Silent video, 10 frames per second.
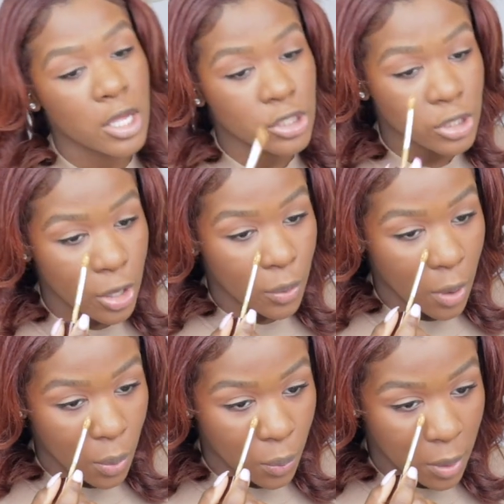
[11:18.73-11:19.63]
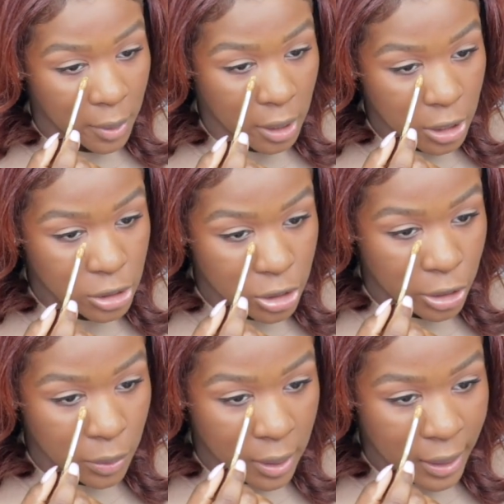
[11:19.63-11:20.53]
So what we're gonna
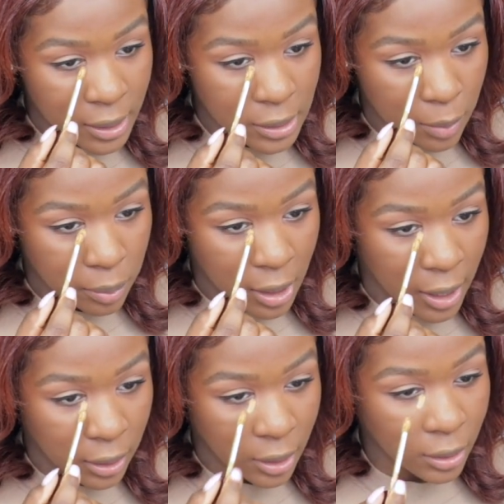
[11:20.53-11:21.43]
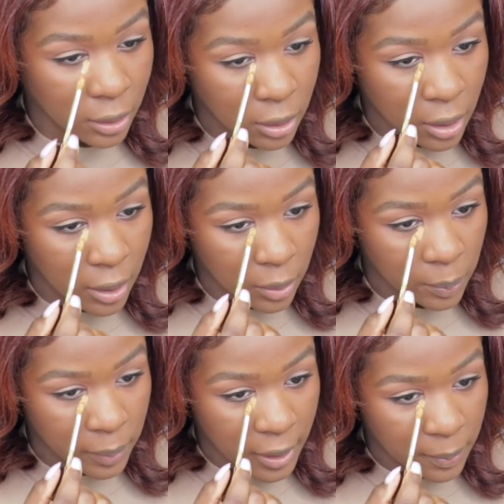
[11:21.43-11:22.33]
do is apply a little
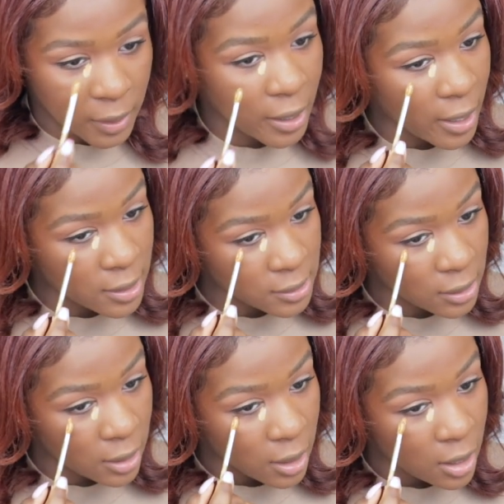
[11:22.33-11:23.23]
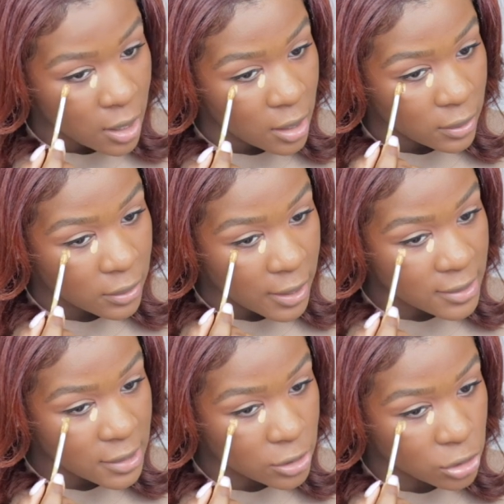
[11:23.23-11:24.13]
bit, because
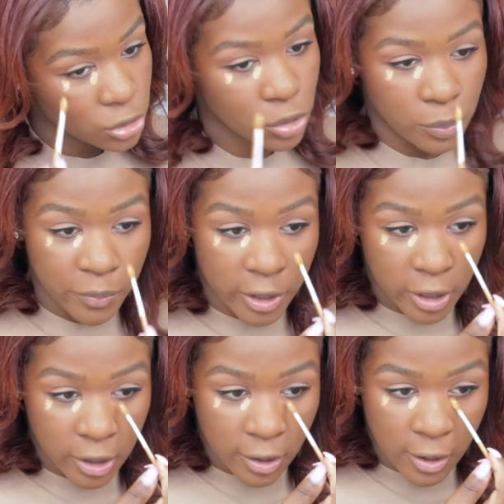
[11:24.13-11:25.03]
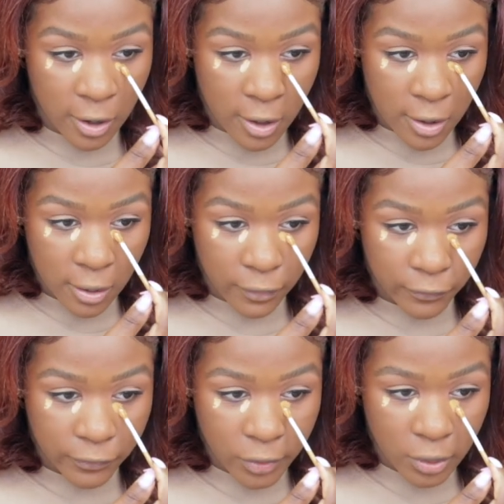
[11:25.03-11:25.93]
this is super
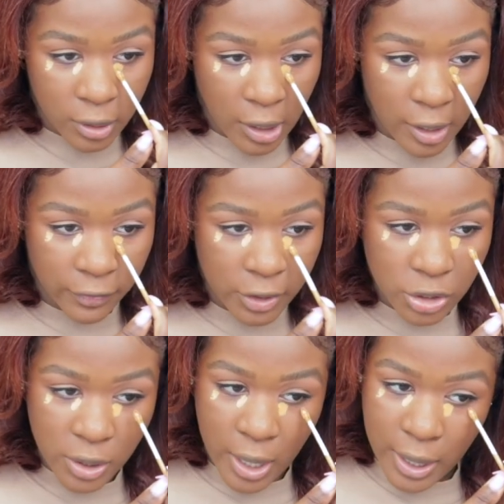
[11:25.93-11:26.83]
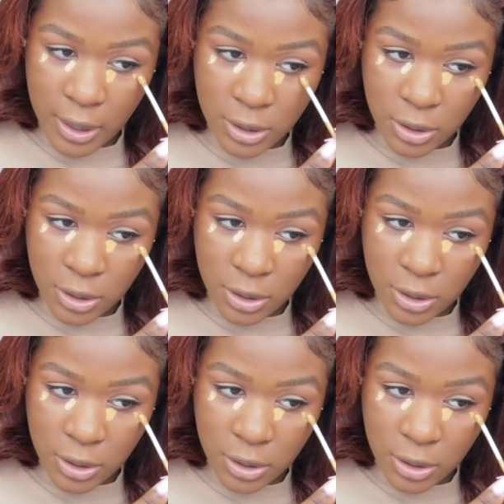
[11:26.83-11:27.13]
full coverage, you guys.